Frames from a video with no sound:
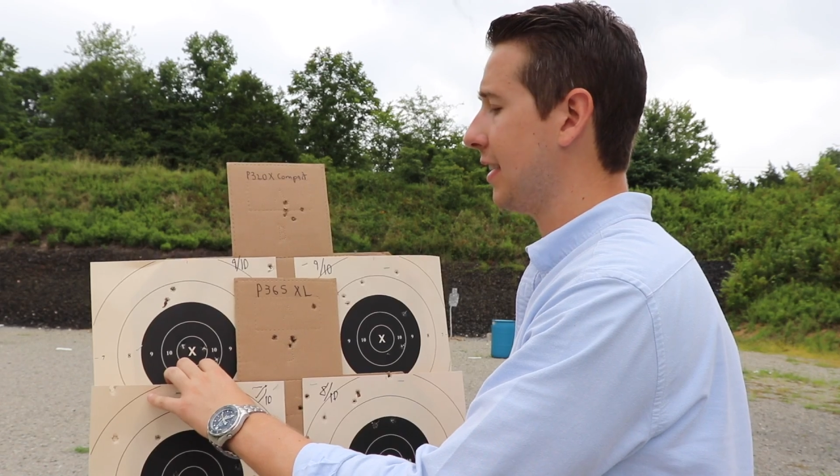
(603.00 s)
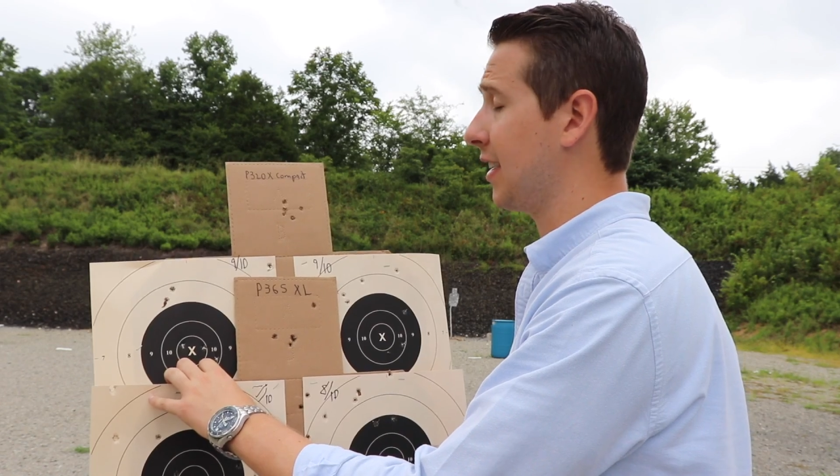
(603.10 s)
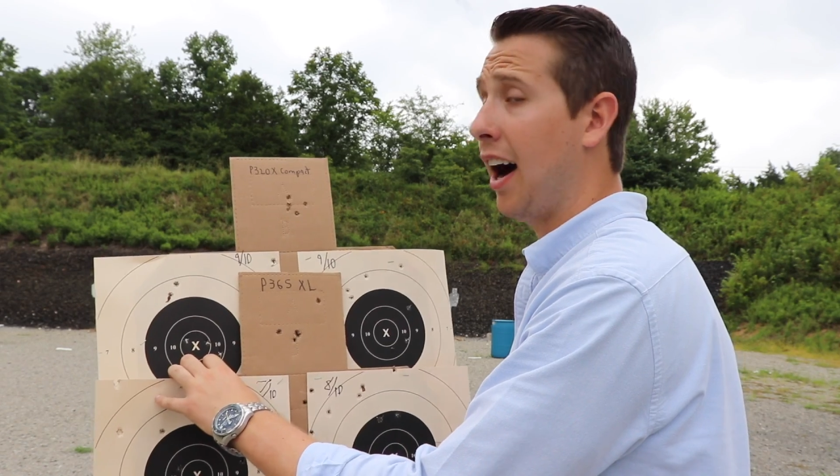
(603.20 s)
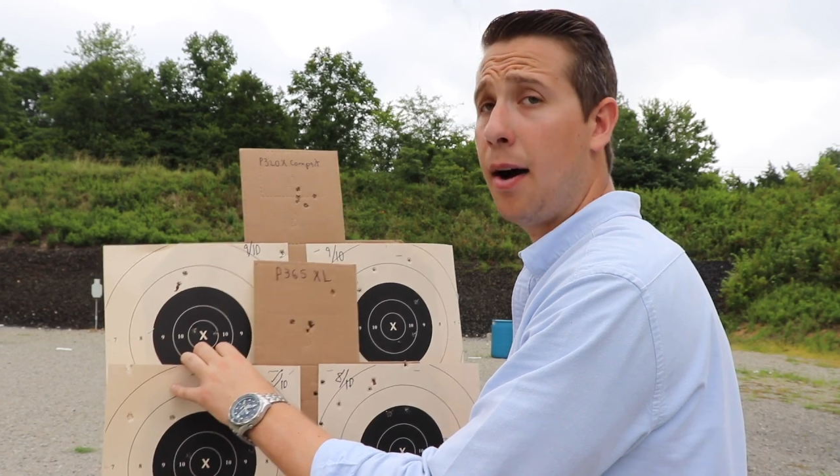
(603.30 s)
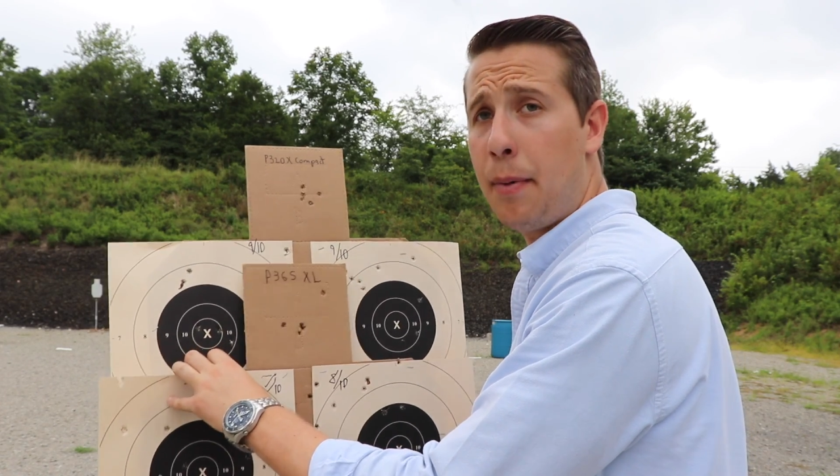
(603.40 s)
X
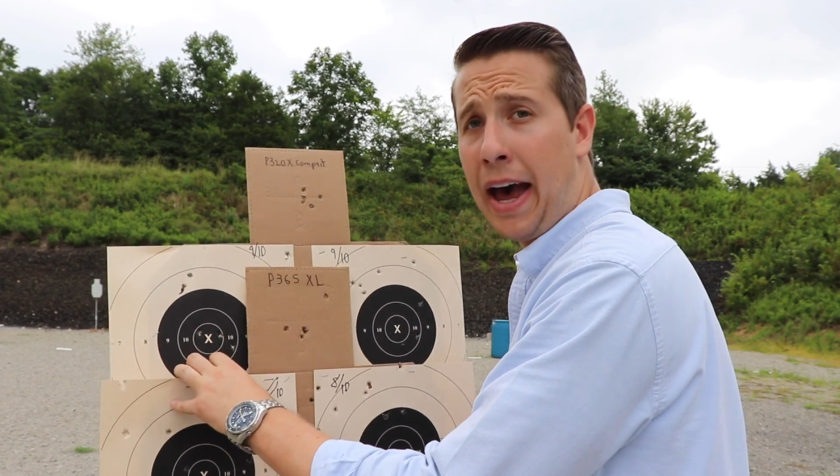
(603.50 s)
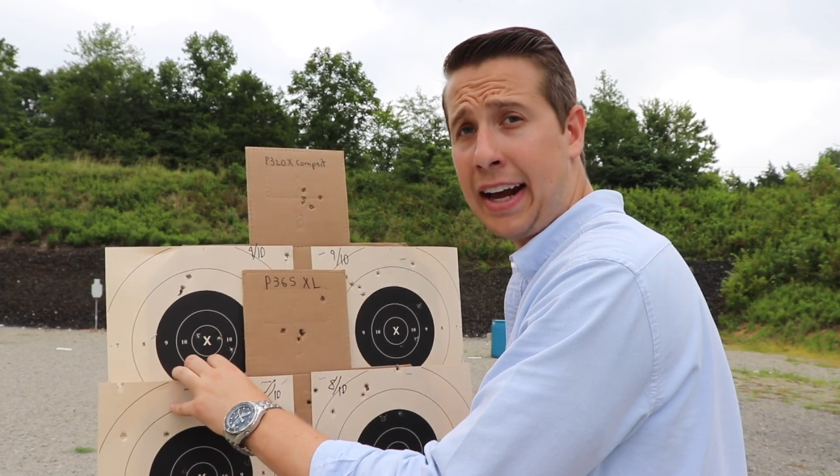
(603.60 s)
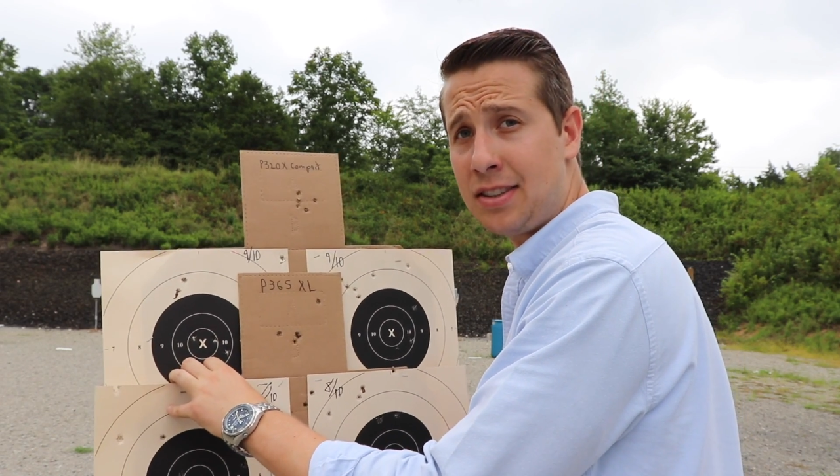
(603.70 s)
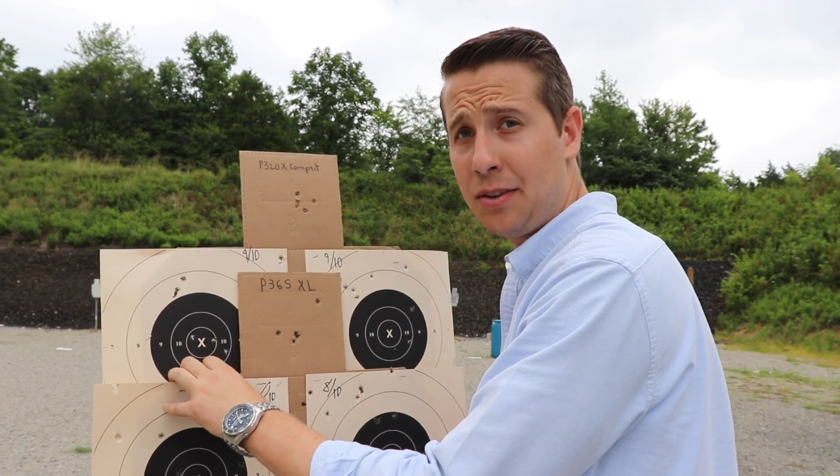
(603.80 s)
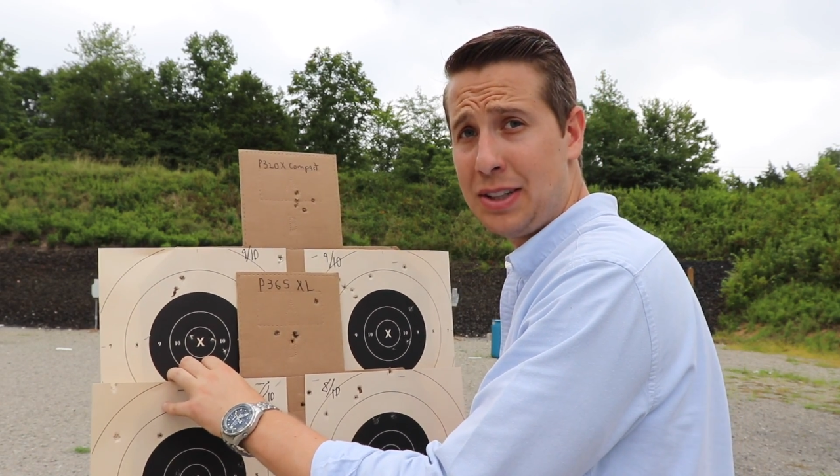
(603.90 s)

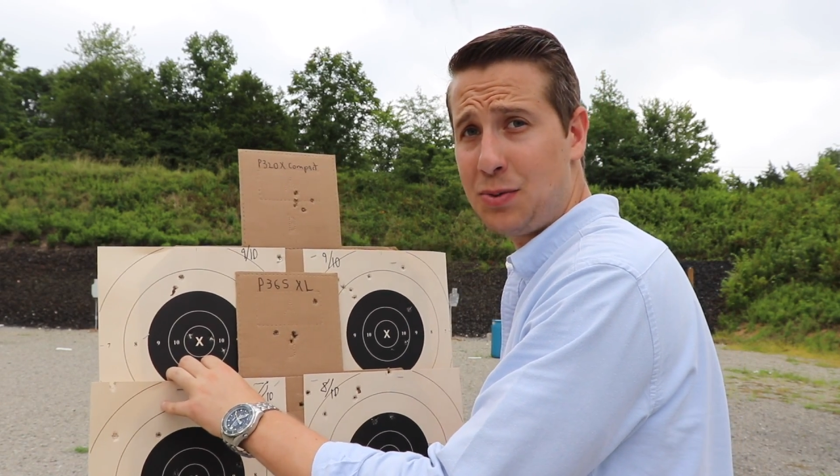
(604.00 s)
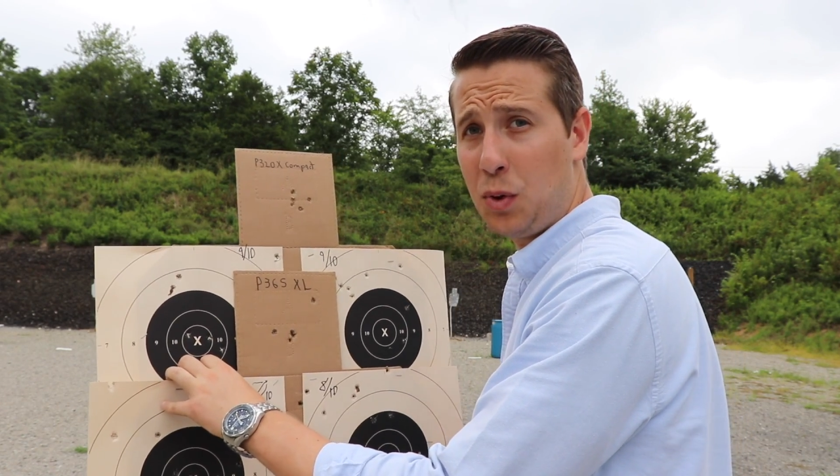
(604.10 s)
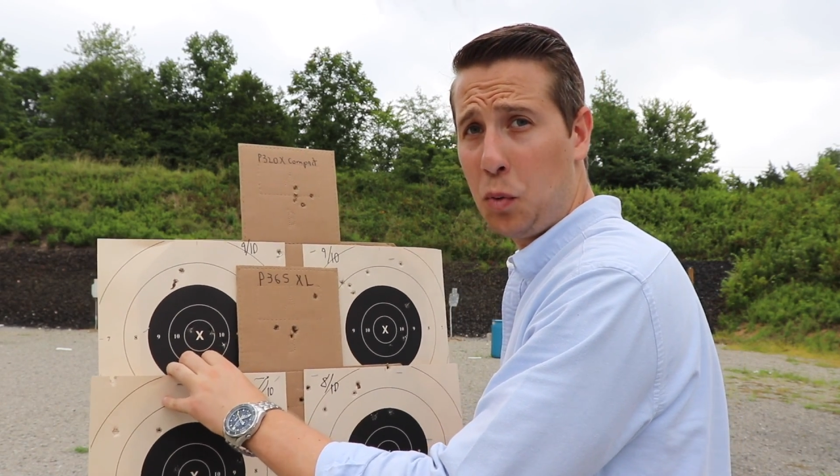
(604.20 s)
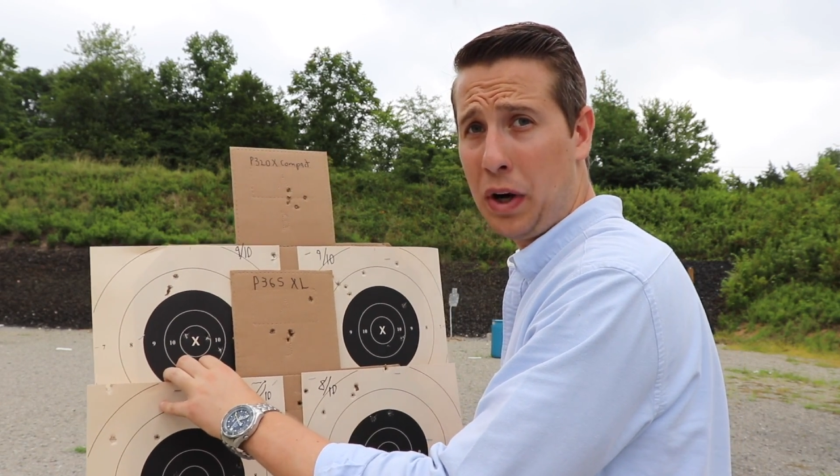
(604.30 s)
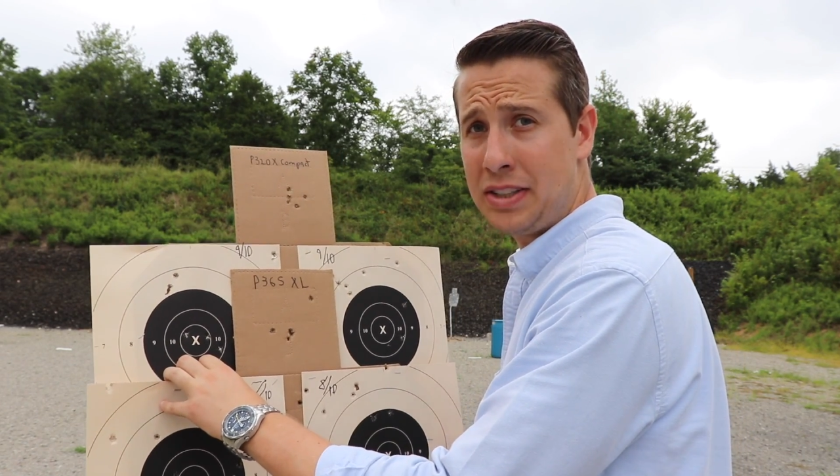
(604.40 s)
Compact on this
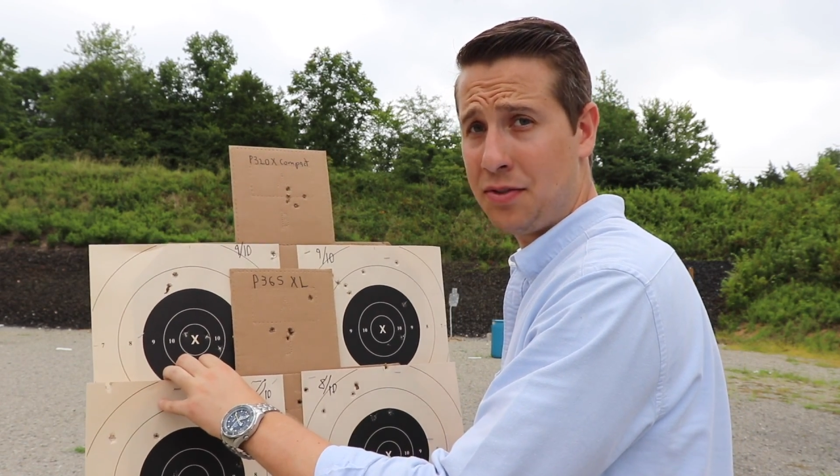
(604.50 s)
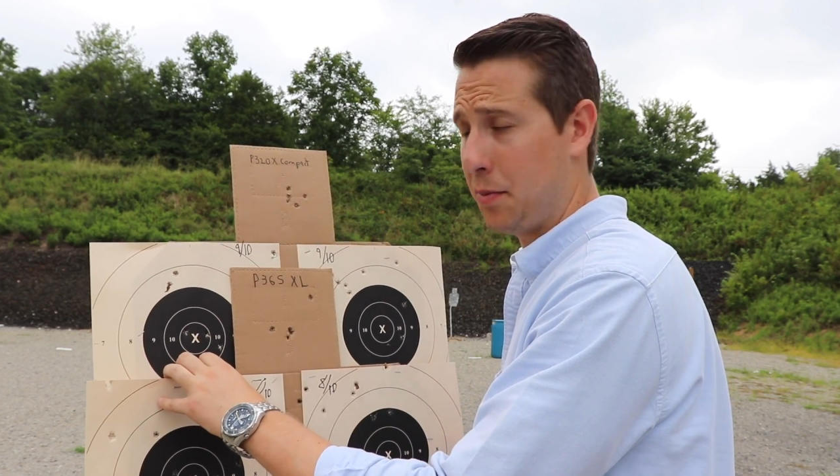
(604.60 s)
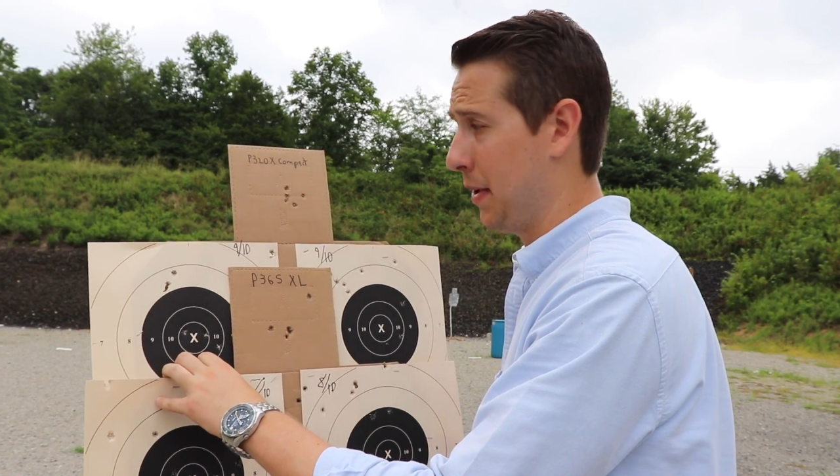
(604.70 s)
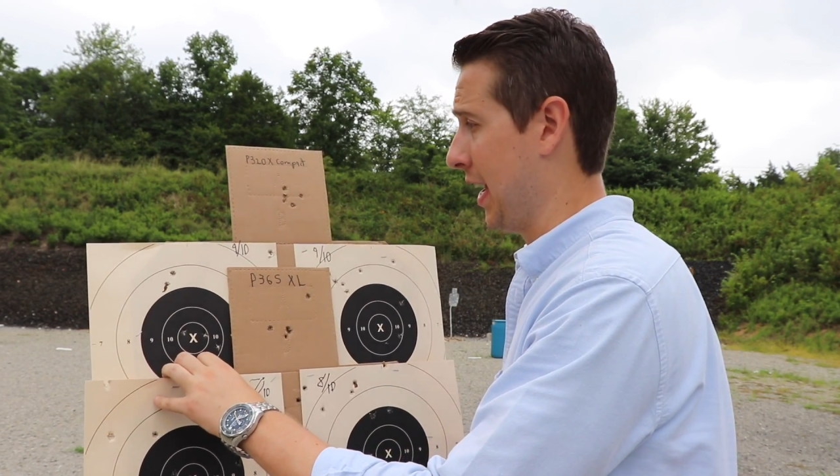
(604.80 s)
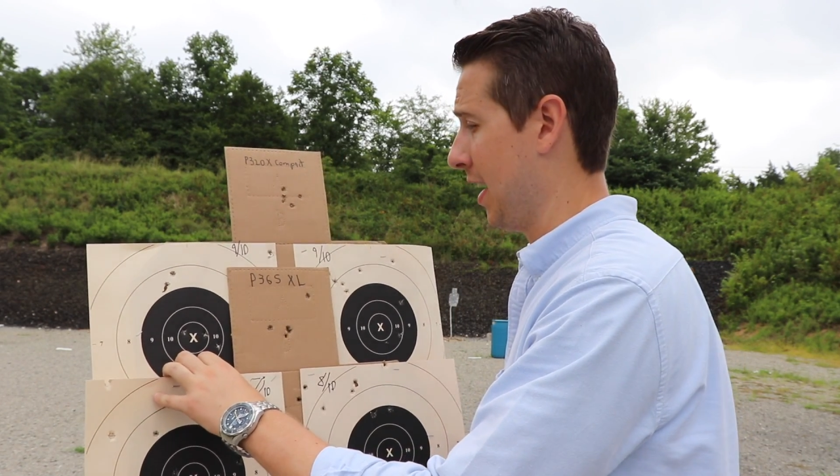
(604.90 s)
one wins for
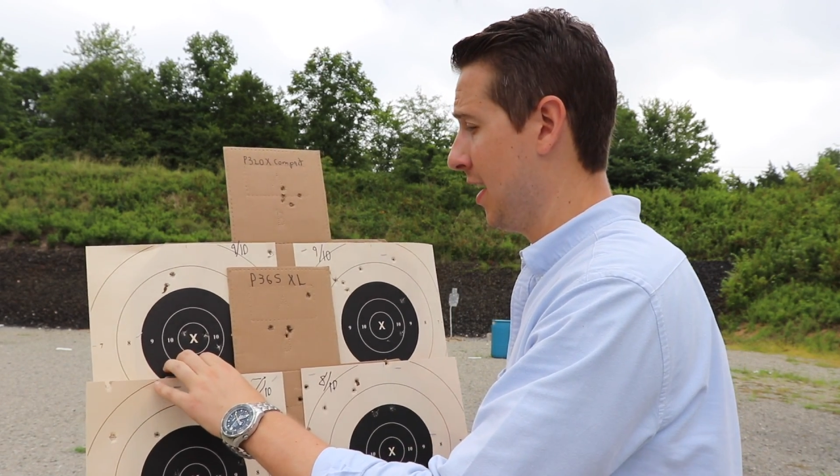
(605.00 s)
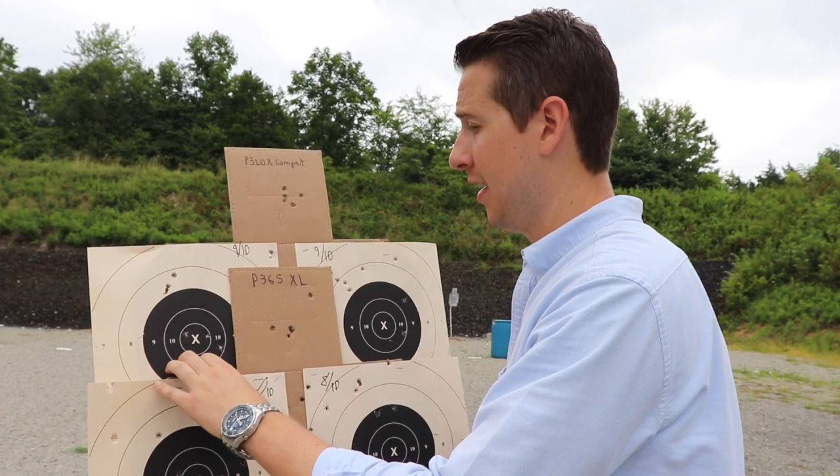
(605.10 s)
me.